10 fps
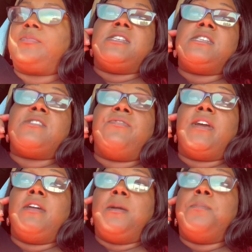This is a
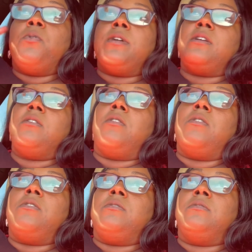very important
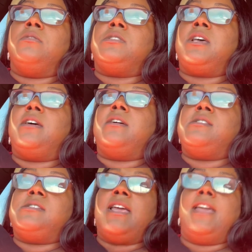goal to
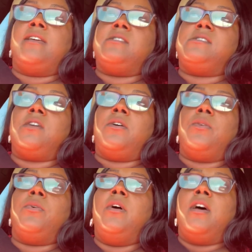us, and
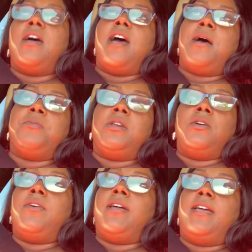so I'm gonna
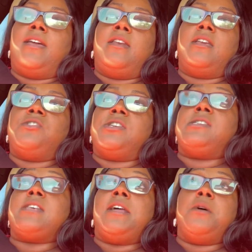ahead and
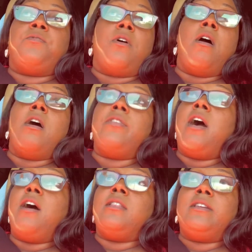just sign up for all the
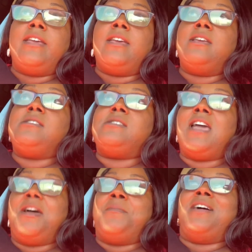holidays
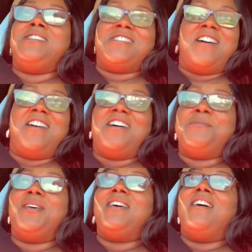at my job,